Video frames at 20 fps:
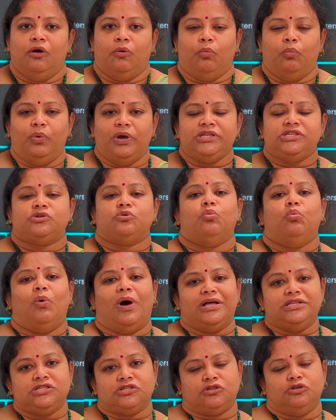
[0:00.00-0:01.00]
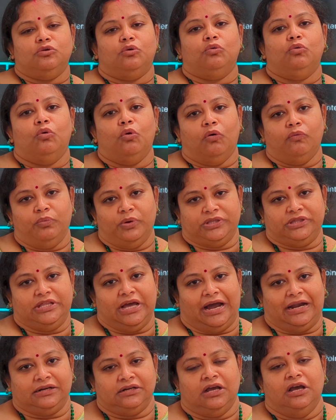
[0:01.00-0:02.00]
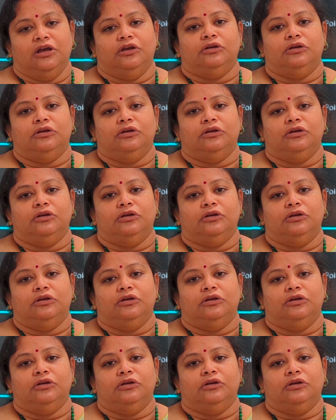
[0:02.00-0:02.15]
which once you go with that,